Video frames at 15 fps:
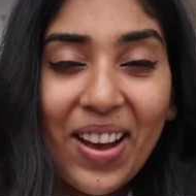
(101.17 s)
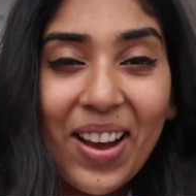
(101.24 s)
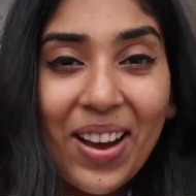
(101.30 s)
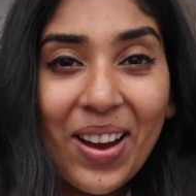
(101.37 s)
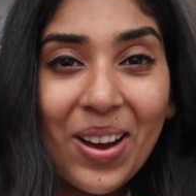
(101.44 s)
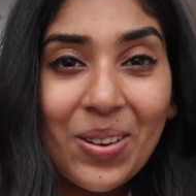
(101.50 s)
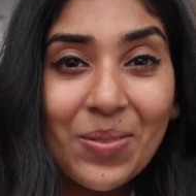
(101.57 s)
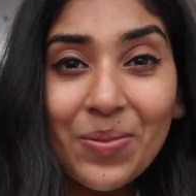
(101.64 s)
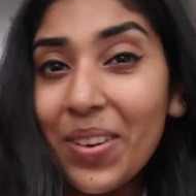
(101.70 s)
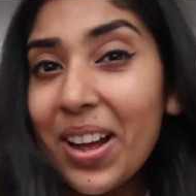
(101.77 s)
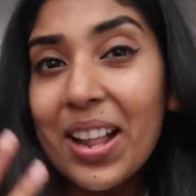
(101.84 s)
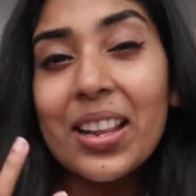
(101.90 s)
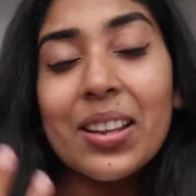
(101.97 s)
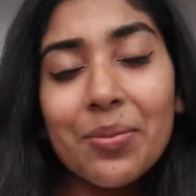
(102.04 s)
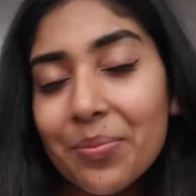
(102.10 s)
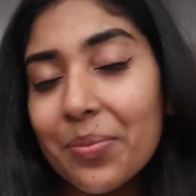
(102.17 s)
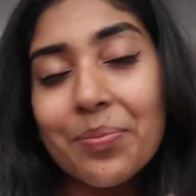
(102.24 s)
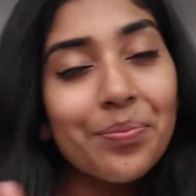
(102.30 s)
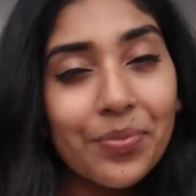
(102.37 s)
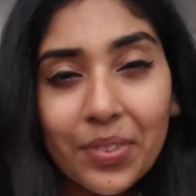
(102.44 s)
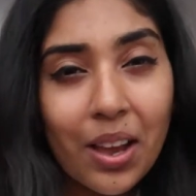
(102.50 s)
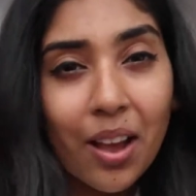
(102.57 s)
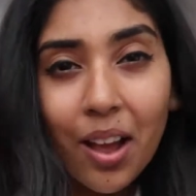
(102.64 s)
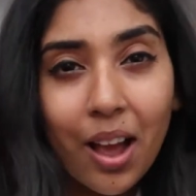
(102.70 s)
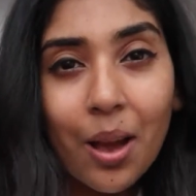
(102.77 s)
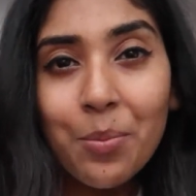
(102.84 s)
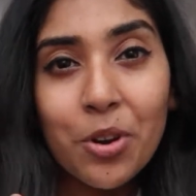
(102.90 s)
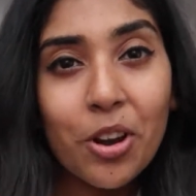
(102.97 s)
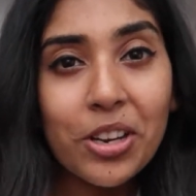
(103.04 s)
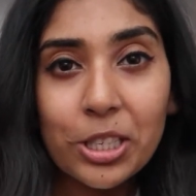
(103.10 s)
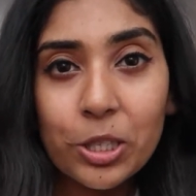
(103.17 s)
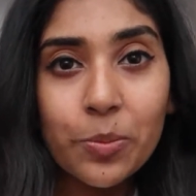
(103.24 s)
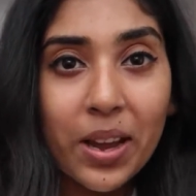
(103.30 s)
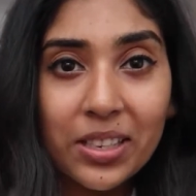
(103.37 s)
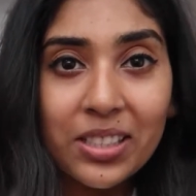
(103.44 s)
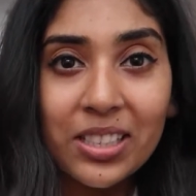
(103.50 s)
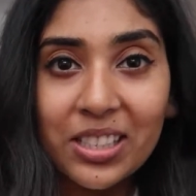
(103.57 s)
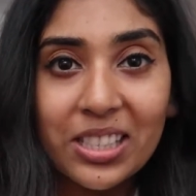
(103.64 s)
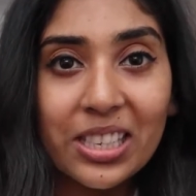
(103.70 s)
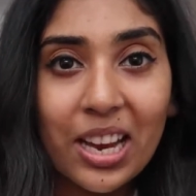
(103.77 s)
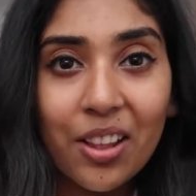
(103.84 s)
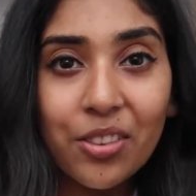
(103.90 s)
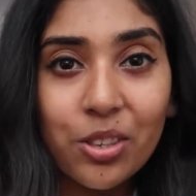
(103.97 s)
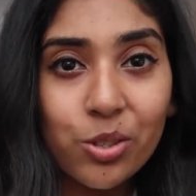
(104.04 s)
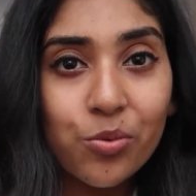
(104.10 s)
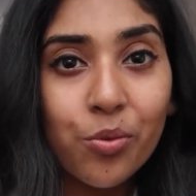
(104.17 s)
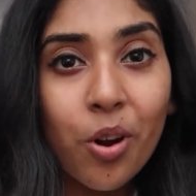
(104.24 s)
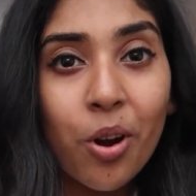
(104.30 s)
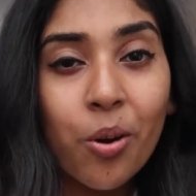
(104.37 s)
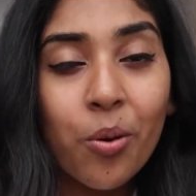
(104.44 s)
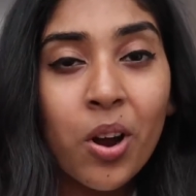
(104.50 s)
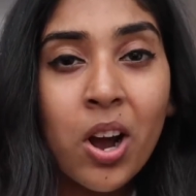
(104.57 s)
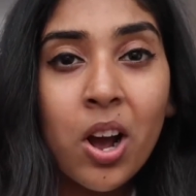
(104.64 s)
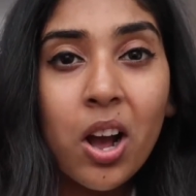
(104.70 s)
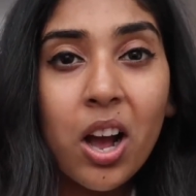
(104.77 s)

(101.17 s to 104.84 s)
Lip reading: I'm not expecting to get this role,